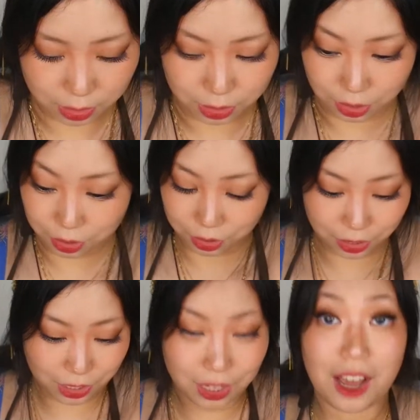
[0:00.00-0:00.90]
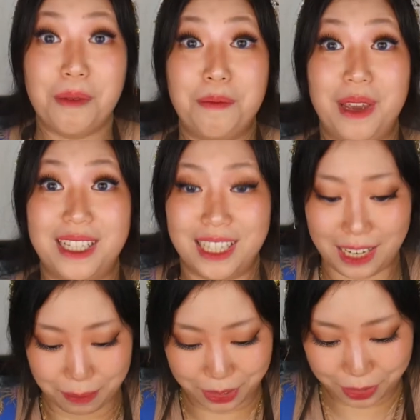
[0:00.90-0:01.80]
They're looking amazing and
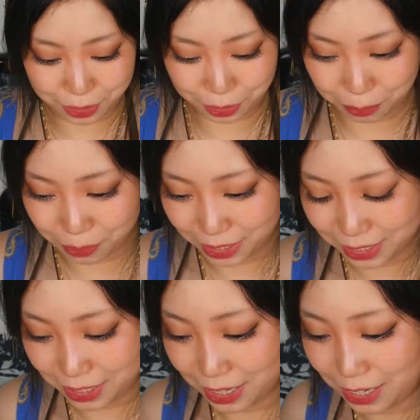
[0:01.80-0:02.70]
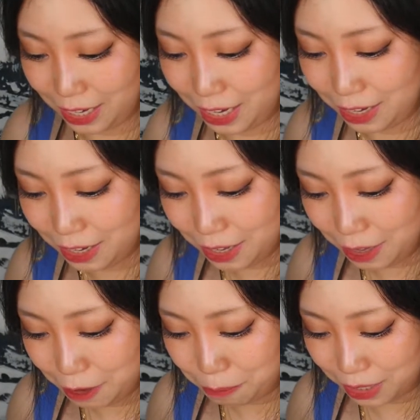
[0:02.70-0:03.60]
I'm super excited. And
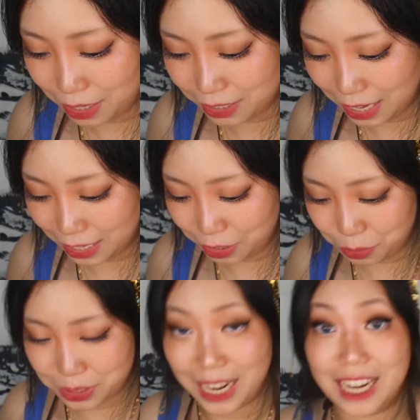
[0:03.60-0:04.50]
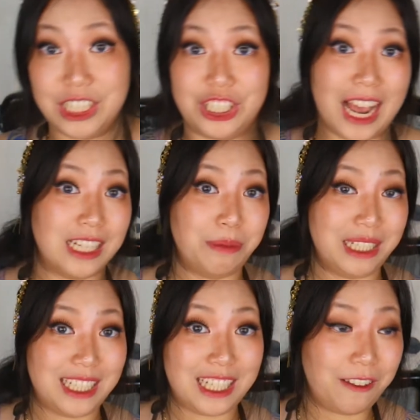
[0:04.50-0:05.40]
because I used a jasmine
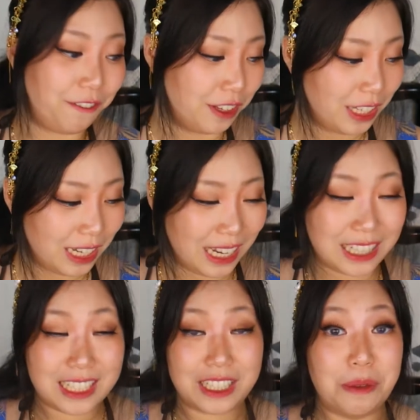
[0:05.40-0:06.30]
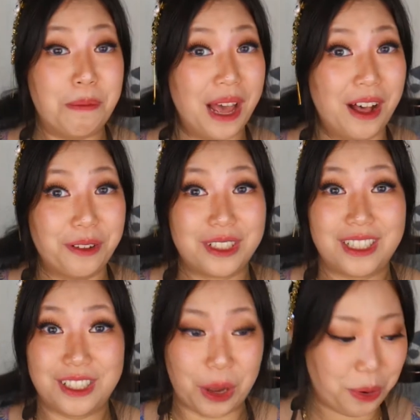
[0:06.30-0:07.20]
tea filling, it smells
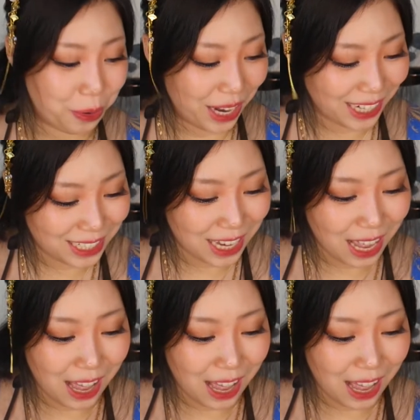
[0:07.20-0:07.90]
so great.